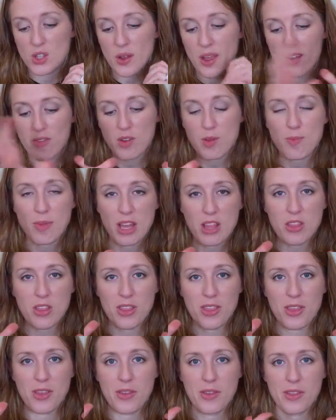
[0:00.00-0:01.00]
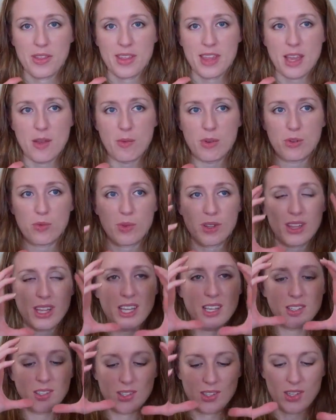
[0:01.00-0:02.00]
And so every month they
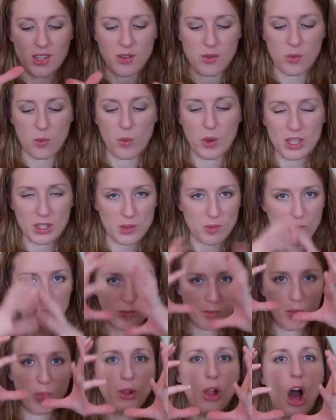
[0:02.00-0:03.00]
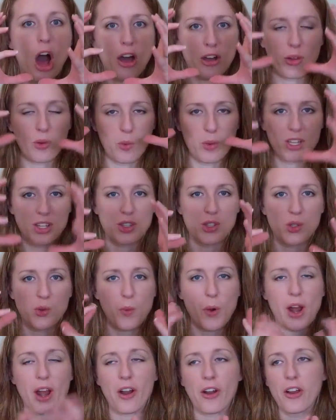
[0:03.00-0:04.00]
would release one block,
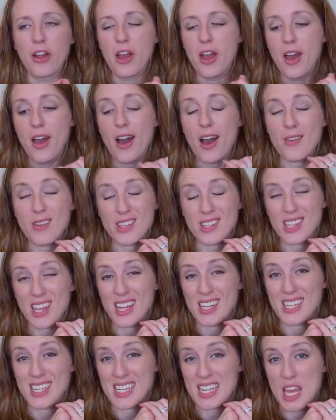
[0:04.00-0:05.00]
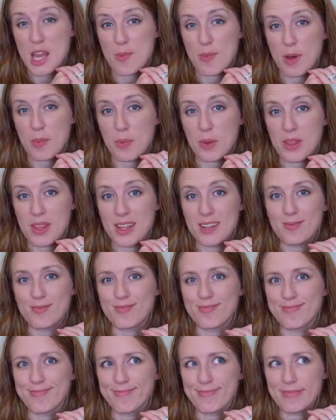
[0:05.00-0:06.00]
one square. Obviously I didn't keep up
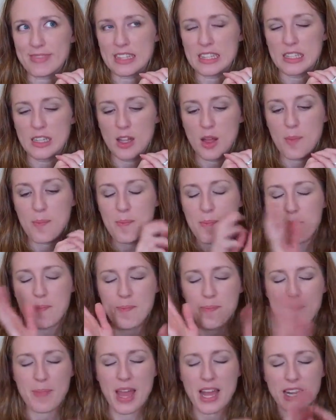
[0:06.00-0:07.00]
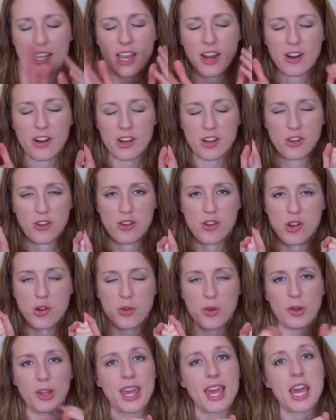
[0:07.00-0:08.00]
with it. Bad Karen,
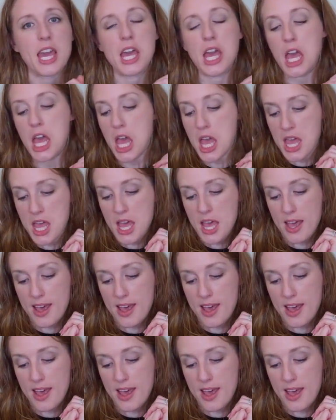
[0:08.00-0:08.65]
no cookie.